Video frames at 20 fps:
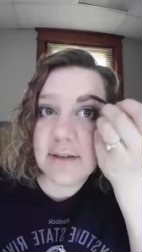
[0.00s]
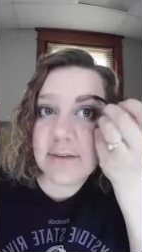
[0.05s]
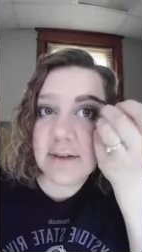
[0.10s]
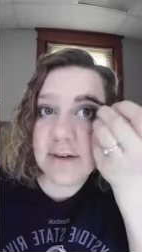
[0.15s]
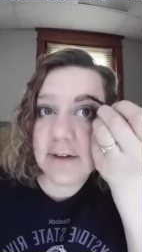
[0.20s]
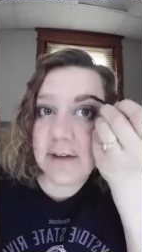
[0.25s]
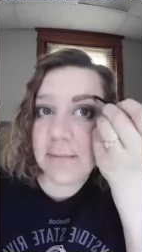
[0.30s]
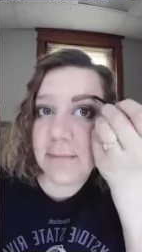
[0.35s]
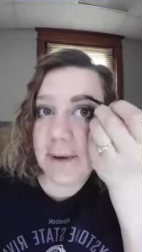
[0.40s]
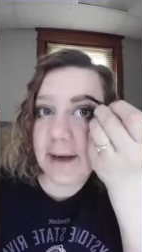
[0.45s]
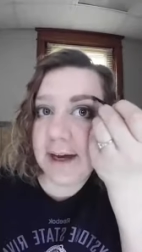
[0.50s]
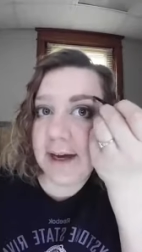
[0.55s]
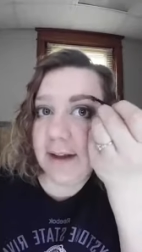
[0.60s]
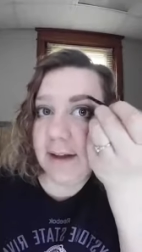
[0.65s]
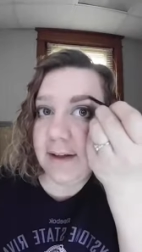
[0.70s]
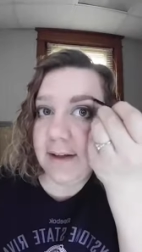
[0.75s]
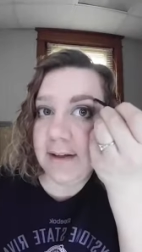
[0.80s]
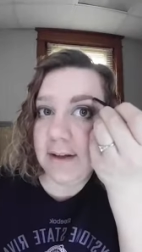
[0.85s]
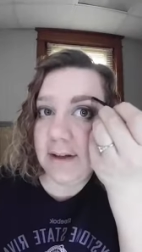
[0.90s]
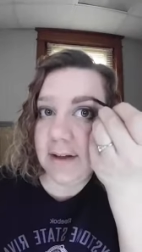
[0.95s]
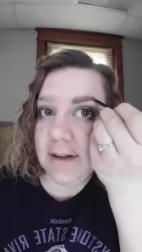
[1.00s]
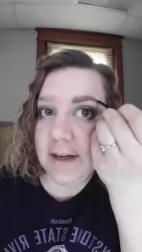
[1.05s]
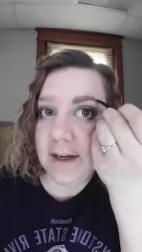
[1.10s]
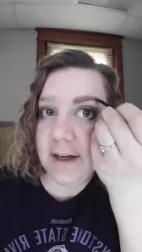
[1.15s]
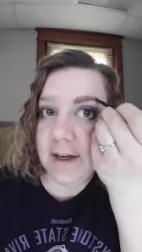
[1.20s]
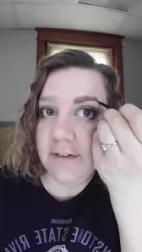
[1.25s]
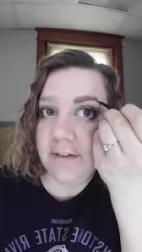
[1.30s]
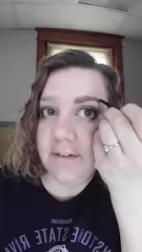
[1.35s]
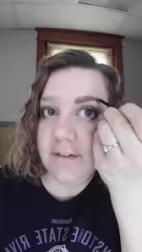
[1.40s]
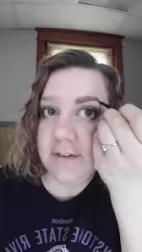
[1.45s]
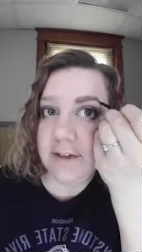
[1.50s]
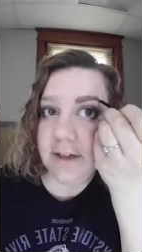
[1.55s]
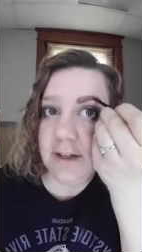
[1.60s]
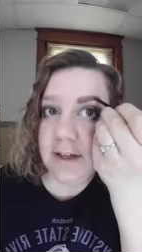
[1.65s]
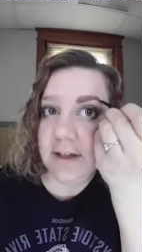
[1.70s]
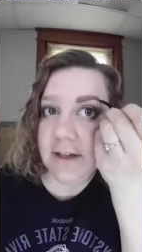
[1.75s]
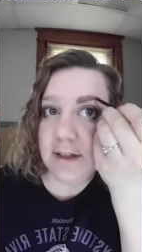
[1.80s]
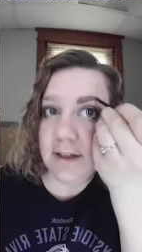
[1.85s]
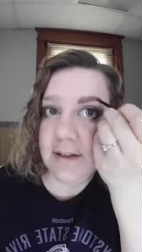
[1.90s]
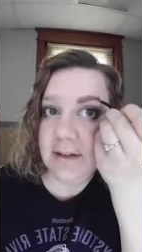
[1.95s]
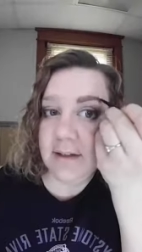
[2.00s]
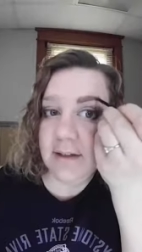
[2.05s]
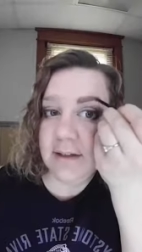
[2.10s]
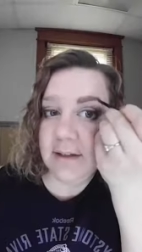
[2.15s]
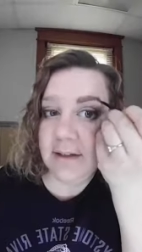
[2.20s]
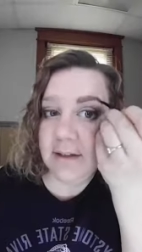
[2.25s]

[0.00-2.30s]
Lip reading: where the palette you're kind of filling in.